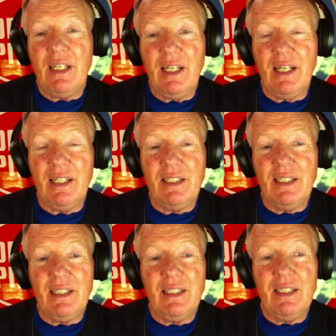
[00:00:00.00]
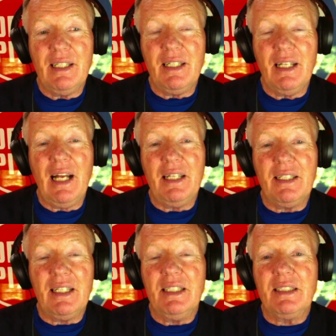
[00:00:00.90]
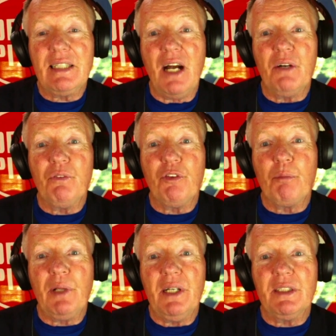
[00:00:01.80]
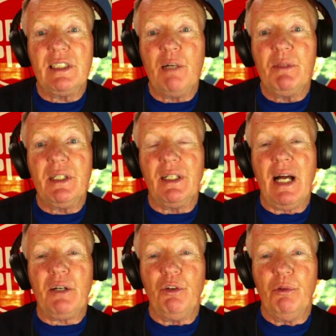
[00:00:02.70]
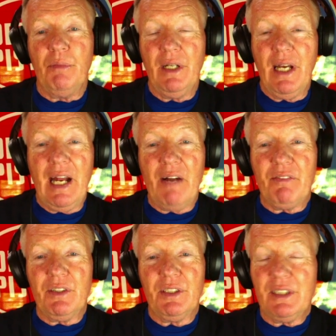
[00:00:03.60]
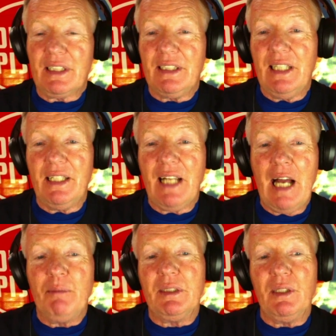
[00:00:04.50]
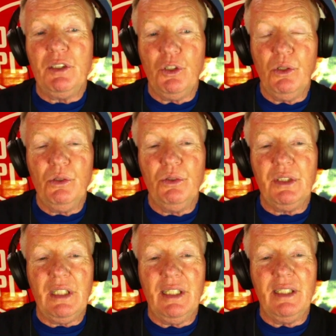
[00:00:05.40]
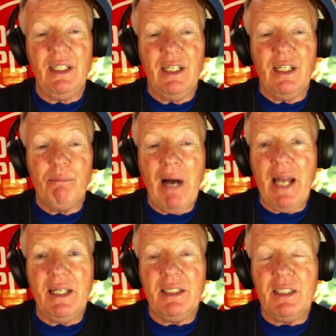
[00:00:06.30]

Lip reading: and again I think it is hard for players to come into the locker room after 68 times and you lose and buy